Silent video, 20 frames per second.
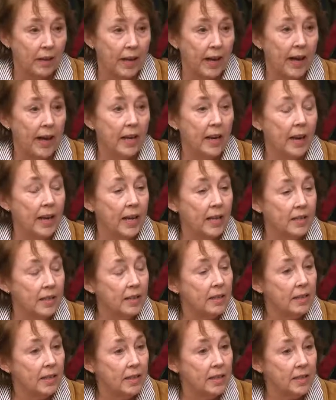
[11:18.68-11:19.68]
And
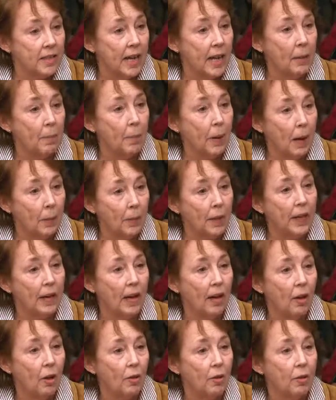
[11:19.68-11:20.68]
isn't this a public
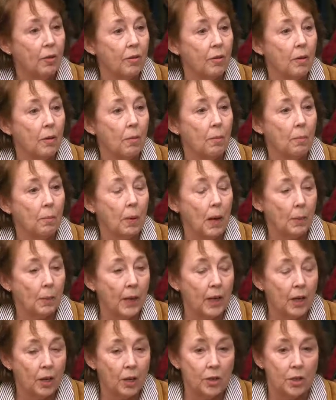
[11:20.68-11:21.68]
health, public
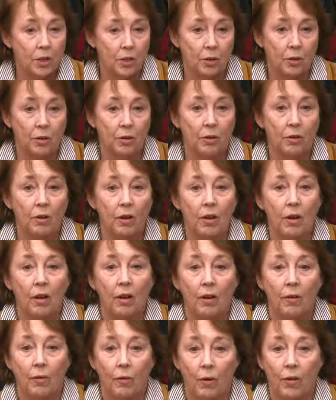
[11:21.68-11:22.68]
concern
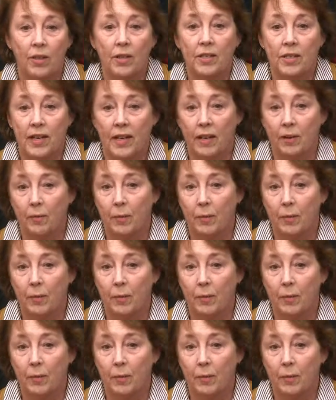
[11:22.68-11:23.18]
for the state of